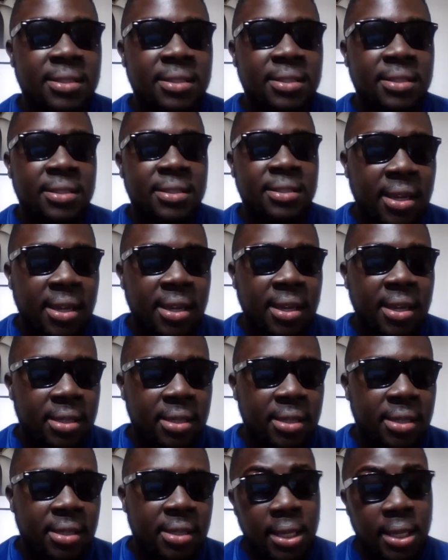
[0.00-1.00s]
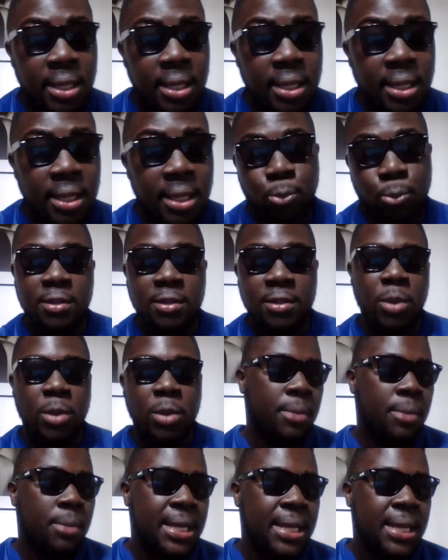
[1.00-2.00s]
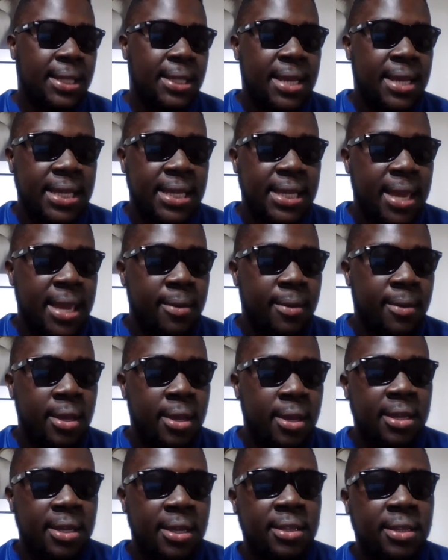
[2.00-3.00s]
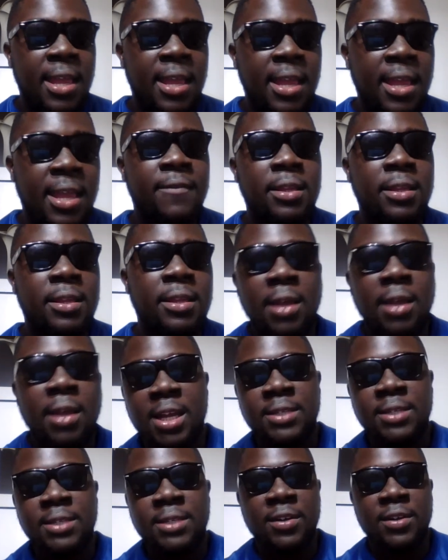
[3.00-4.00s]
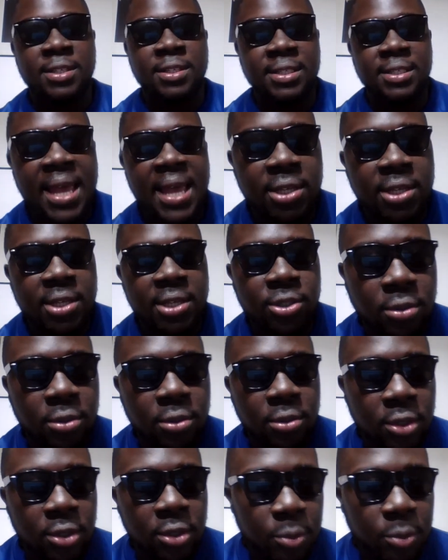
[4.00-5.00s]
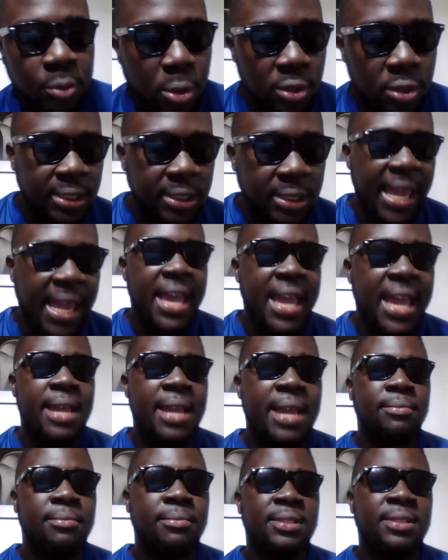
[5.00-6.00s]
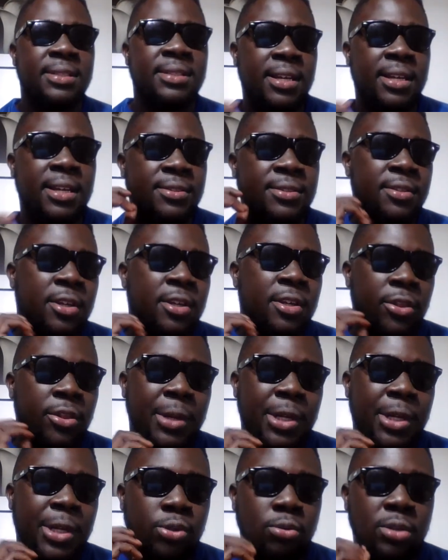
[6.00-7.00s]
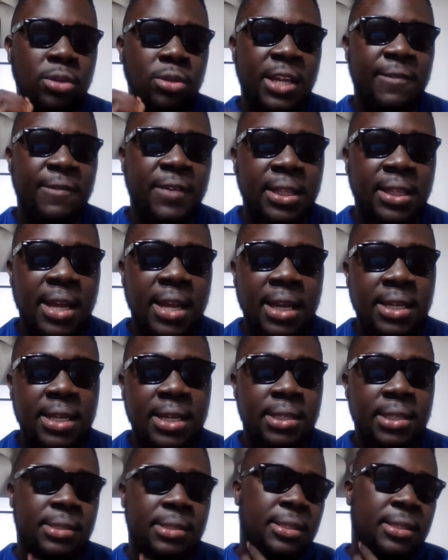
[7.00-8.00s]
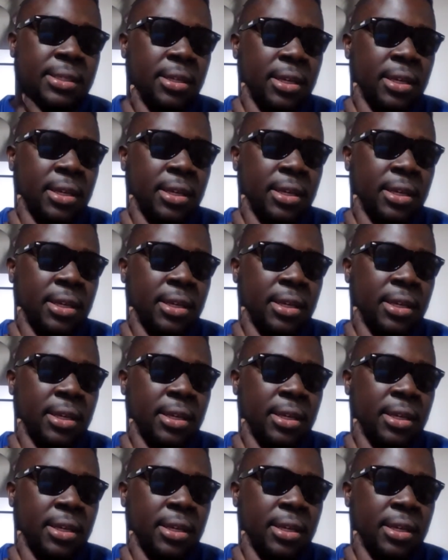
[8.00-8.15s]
It's the Nugget Sports Talk. We're going to talk about tonight's game, the Denver Nuggets versus the San Antonio Spurs. Game six, three two lead for Nuggets.